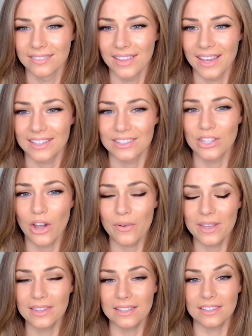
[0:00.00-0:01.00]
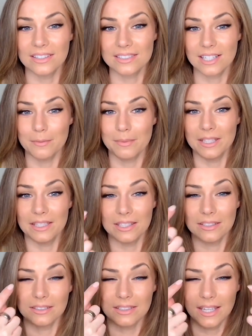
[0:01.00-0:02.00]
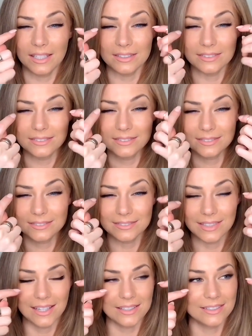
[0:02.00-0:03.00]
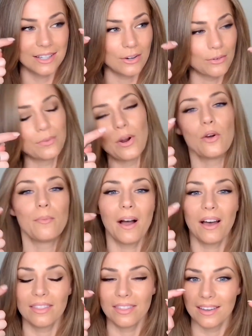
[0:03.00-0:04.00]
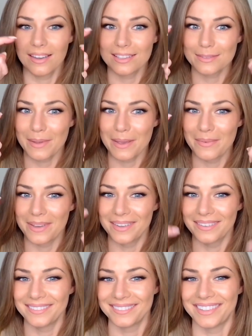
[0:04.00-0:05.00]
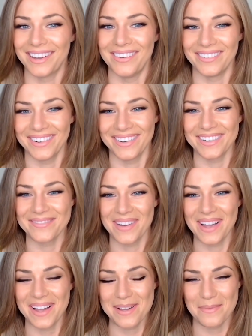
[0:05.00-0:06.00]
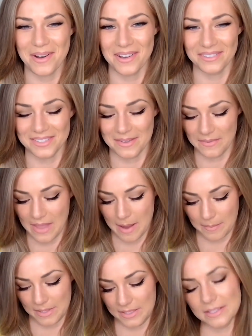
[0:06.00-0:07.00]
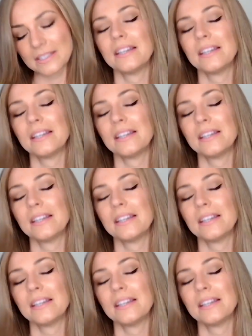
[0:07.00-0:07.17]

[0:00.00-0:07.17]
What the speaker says: like knowing that there's going to be little, like, I don't know, robot things maybe going on in my eyeball if something happens.